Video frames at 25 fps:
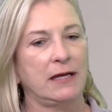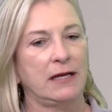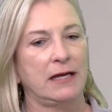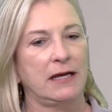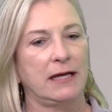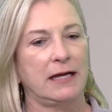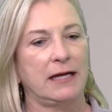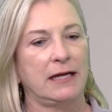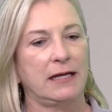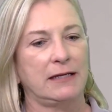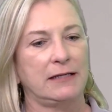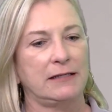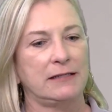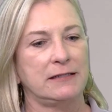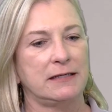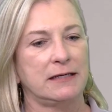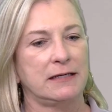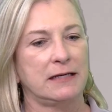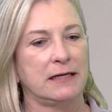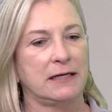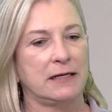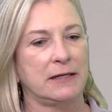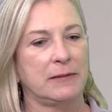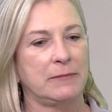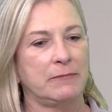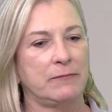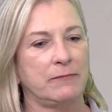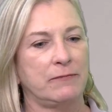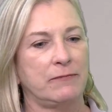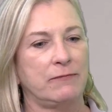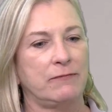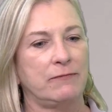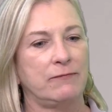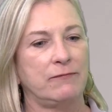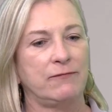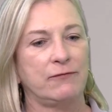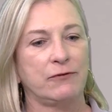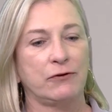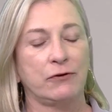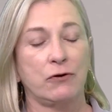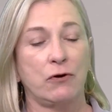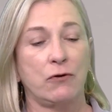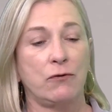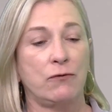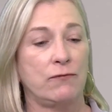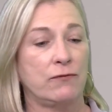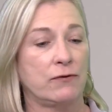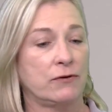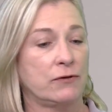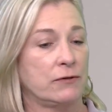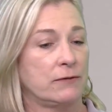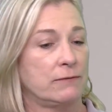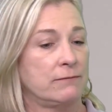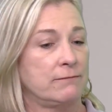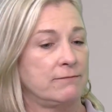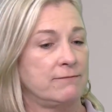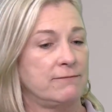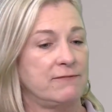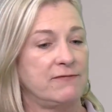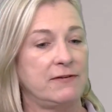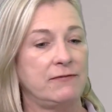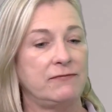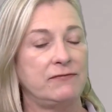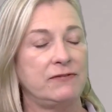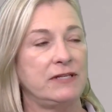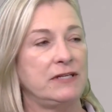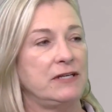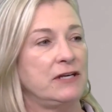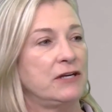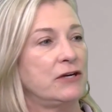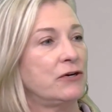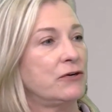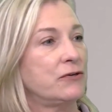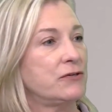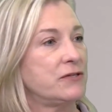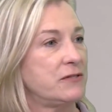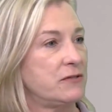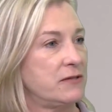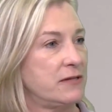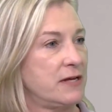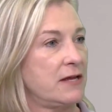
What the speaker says: And for over 50 years,